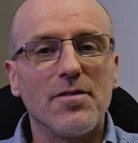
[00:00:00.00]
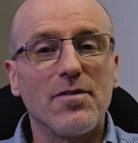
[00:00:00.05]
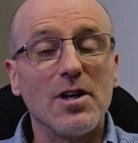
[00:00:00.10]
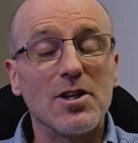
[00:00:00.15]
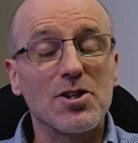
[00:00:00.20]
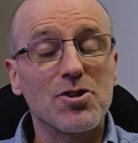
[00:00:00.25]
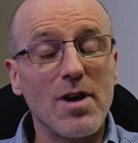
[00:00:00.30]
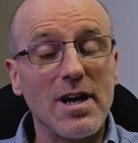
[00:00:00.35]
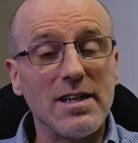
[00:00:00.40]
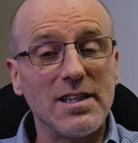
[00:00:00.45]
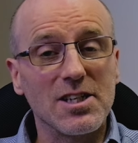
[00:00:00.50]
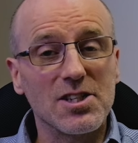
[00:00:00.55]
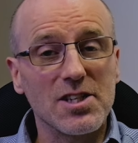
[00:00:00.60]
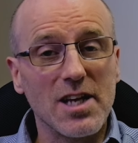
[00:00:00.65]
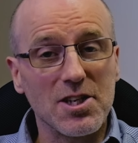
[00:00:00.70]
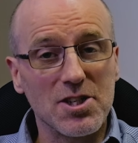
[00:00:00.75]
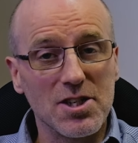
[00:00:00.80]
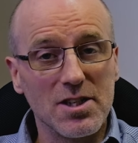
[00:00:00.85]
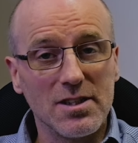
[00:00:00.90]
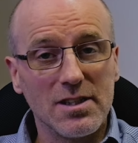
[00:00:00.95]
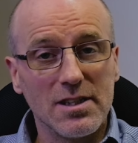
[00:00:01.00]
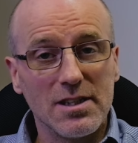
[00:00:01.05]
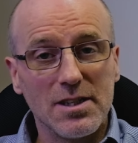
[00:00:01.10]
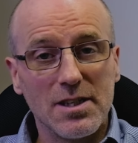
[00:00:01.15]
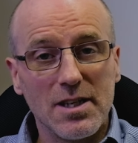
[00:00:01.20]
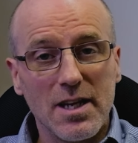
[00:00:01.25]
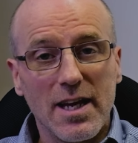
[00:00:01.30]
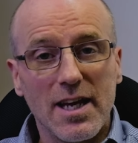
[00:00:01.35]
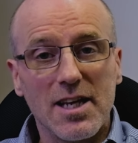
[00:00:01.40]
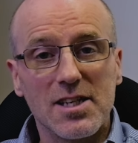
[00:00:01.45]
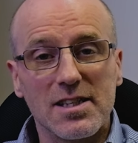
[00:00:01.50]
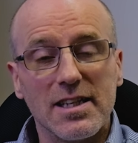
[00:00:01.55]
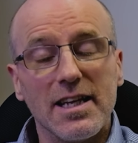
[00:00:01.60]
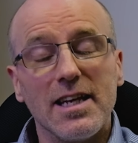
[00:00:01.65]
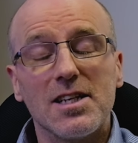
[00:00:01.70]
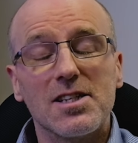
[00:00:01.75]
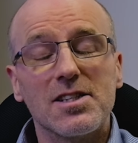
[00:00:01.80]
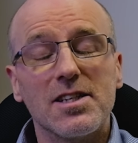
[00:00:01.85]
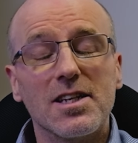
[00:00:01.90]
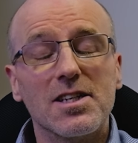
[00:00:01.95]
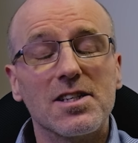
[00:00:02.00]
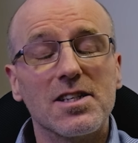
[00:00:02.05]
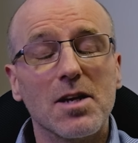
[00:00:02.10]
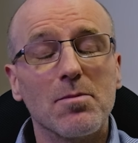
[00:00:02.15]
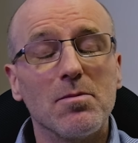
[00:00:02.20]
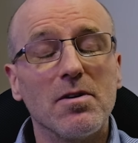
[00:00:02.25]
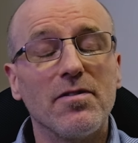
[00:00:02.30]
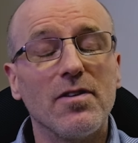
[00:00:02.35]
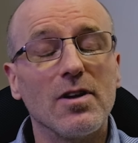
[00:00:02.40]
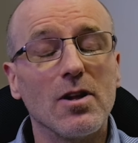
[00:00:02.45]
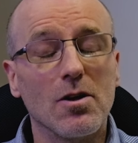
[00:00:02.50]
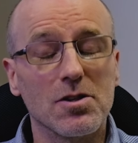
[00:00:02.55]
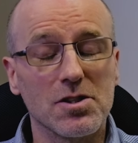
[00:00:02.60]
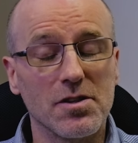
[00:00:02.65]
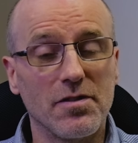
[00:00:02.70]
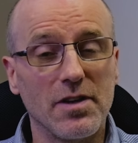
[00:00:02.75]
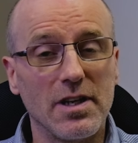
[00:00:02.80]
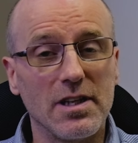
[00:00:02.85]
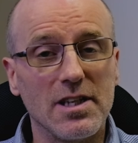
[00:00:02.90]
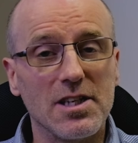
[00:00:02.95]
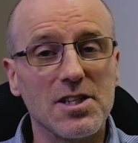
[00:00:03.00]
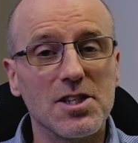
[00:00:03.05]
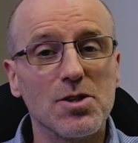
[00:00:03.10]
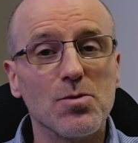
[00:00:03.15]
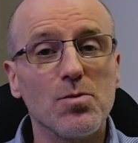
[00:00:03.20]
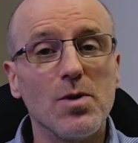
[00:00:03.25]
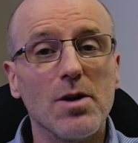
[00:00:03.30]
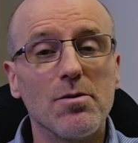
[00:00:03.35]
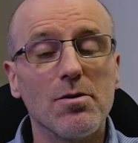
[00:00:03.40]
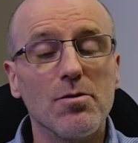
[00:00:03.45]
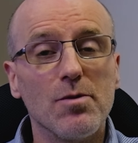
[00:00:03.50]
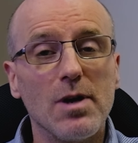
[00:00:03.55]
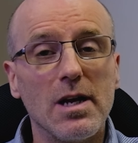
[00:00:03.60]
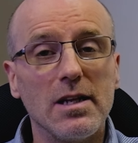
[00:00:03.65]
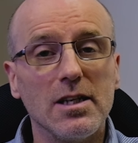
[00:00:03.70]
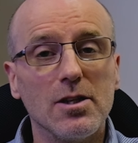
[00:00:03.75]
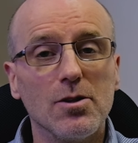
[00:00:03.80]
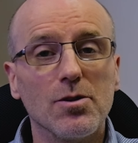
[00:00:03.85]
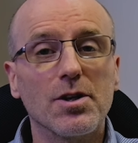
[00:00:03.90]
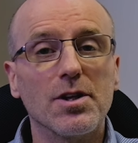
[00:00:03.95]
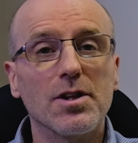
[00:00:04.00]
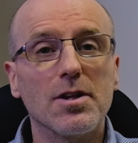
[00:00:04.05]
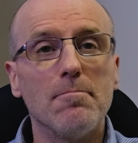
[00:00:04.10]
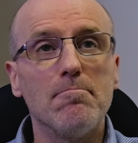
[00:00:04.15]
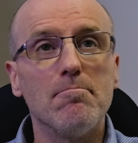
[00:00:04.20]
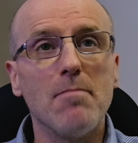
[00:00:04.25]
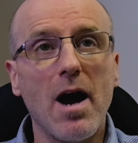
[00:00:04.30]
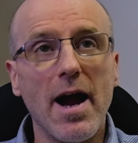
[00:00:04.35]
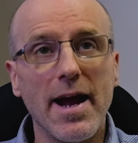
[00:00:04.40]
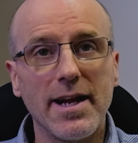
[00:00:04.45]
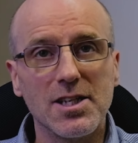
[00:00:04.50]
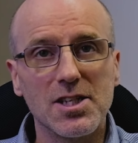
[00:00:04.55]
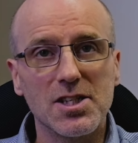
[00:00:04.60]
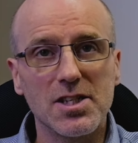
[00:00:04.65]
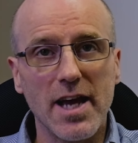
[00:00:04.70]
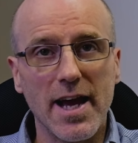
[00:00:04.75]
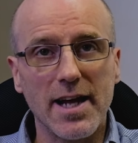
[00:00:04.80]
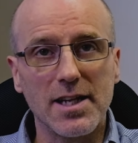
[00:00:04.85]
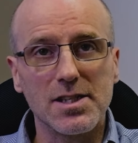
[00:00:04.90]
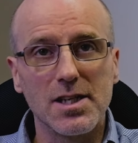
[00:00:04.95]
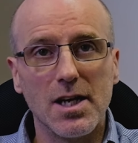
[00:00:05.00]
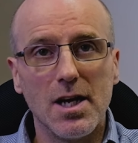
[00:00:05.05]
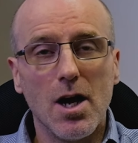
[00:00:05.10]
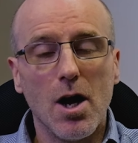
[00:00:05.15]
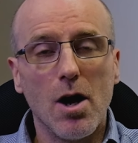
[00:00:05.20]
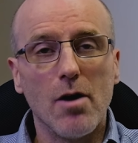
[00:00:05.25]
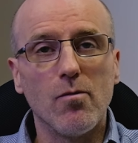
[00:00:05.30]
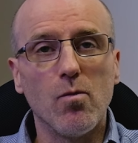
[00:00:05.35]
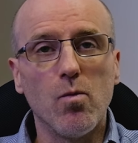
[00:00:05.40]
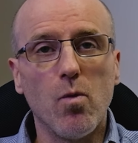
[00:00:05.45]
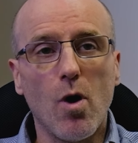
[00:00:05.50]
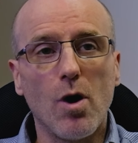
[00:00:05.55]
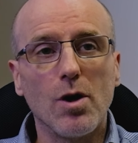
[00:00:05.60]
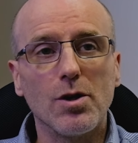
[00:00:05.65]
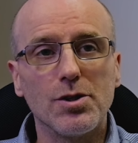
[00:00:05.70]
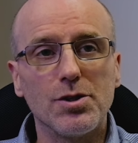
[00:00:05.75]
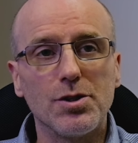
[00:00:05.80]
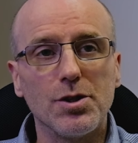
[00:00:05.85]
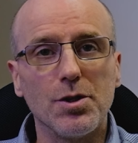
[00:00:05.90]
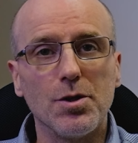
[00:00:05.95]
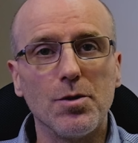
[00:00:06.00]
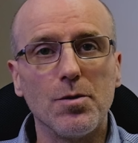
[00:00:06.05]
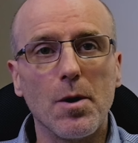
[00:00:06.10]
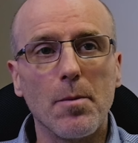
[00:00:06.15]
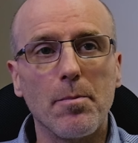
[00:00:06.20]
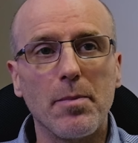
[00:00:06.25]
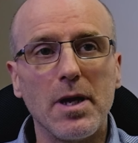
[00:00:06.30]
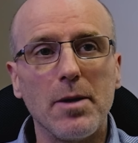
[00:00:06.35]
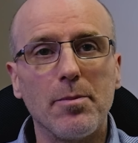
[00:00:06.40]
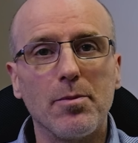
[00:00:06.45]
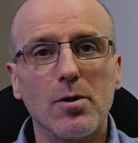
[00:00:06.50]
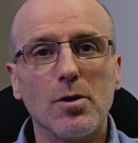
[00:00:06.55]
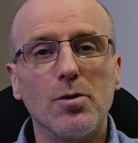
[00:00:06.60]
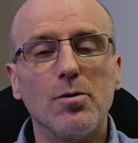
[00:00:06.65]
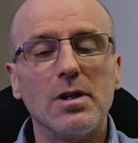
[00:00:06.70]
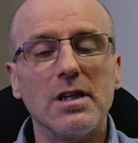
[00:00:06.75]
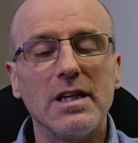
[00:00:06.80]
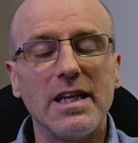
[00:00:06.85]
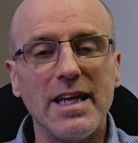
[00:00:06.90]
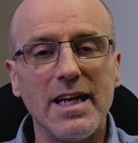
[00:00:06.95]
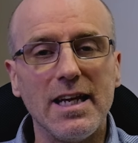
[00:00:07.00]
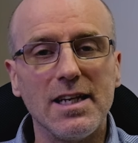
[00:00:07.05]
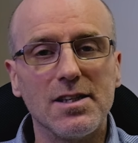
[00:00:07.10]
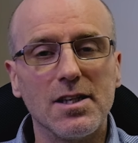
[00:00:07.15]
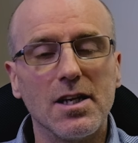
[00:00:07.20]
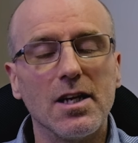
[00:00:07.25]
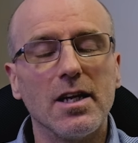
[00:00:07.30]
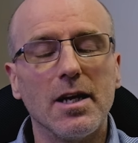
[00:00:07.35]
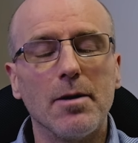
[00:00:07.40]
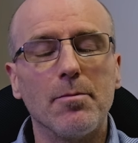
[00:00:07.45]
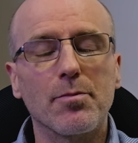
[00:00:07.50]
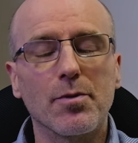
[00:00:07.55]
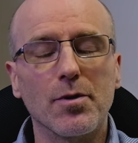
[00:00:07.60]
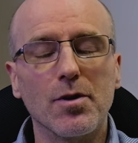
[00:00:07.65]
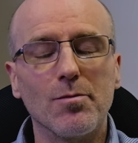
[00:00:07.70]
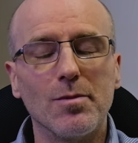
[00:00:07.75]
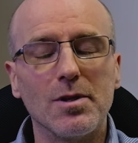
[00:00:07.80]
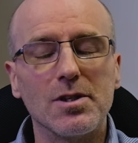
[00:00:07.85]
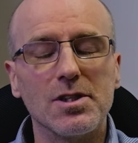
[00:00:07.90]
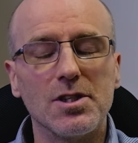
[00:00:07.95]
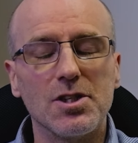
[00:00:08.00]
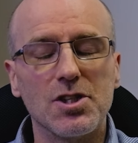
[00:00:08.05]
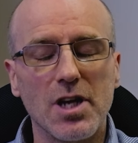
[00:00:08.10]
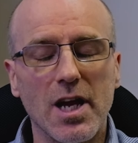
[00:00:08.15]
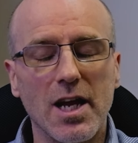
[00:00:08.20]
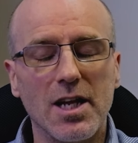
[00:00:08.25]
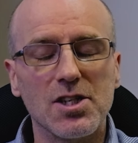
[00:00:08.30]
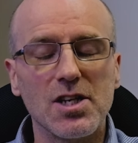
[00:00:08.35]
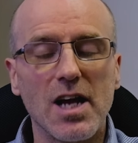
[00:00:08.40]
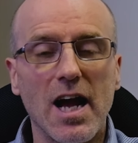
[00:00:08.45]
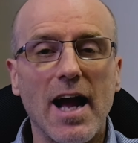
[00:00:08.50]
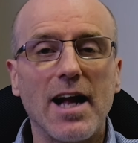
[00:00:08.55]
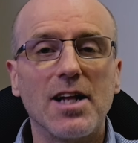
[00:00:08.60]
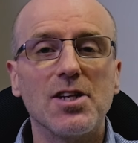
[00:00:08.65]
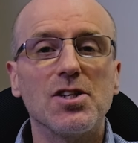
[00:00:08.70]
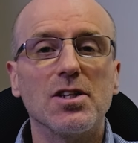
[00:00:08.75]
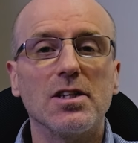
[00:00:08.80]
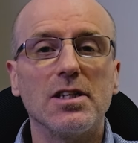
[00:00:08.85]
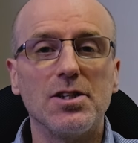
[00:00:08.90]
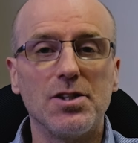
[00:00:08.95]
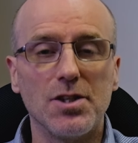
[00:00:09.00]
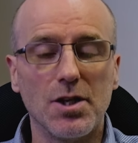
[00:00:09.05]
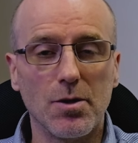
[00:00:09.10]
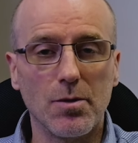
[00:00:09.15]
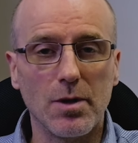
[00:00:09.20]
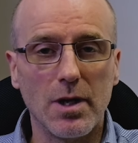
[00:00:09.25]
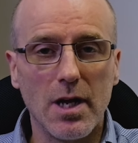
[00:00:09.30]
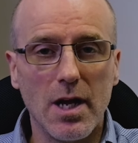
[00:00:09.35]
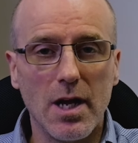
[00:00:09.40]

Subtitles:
The first training session is Lean Six Sigma philosophy. This is where we really look at the mindset of what do people who lead improvement and change actually do.